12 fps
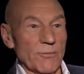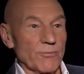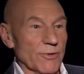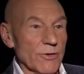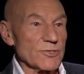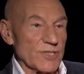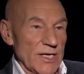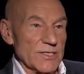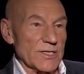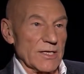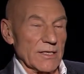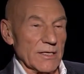
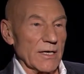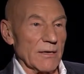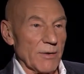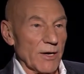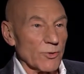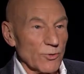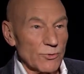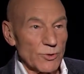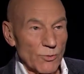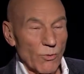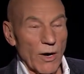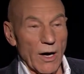processing about who
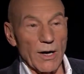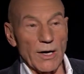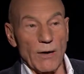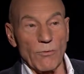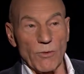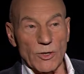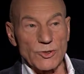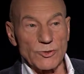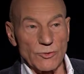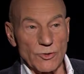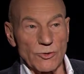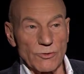you are and what
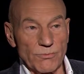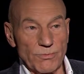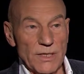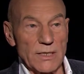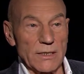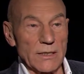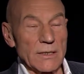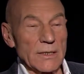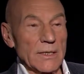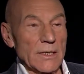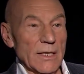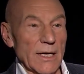you could be.
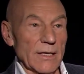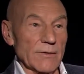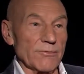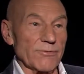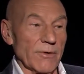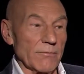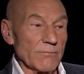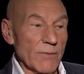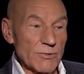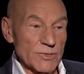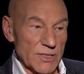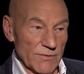And for
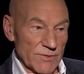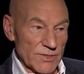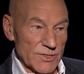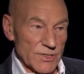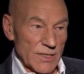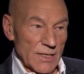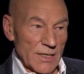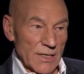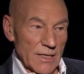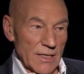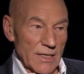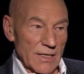most of us,
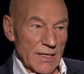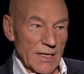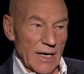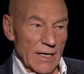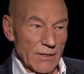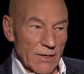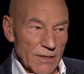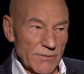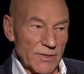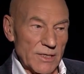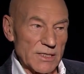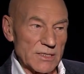a lot
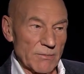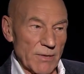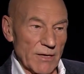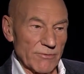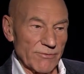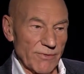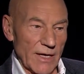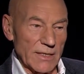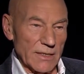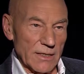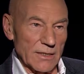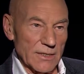of it is about
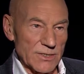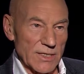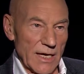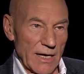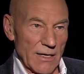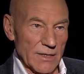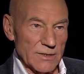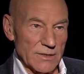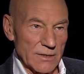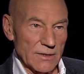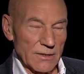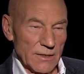finding this
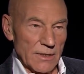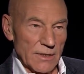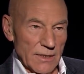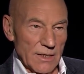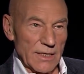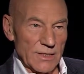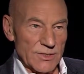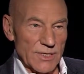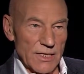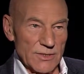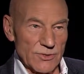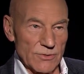character
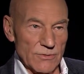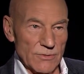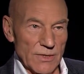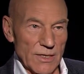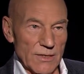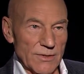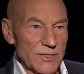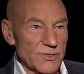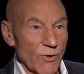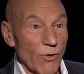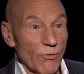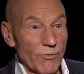inside you
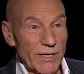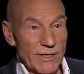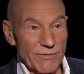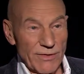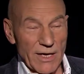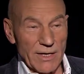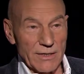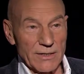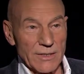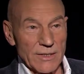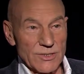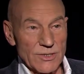that's already there.
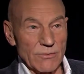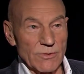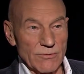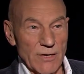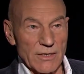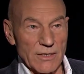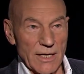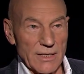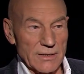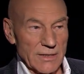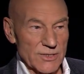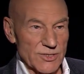So rather
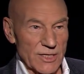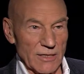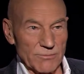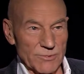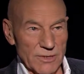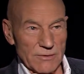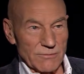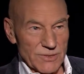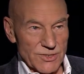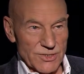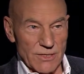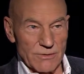like a sculptor
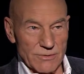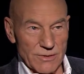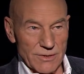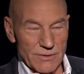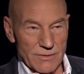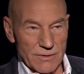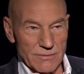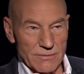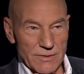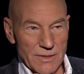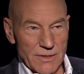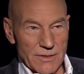with stone, you
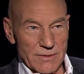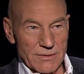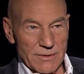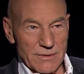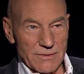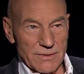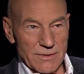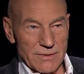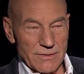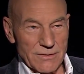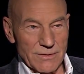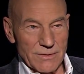know, the